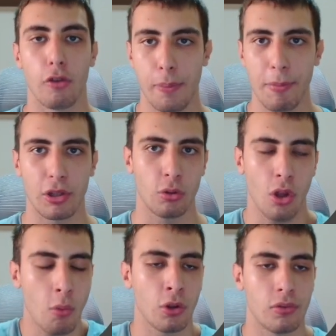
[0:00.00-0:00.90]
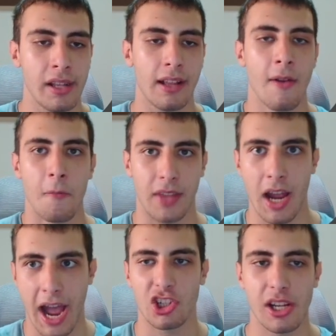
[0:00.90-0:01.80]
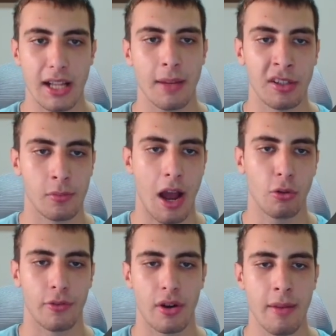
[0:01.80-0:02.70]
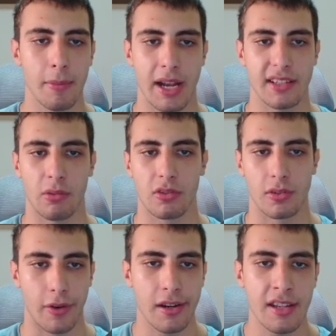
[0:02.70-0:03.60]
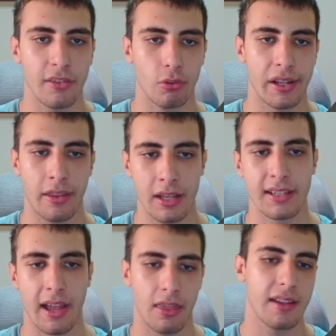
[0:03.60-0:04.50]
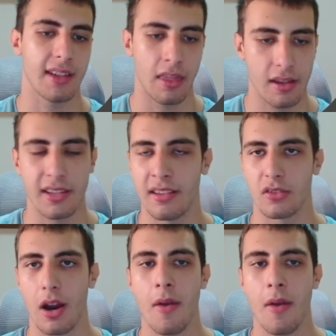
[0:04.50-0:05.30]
For the people that don't want to read it, they actually got something out of your email because it was very easy to read this and this and this and this,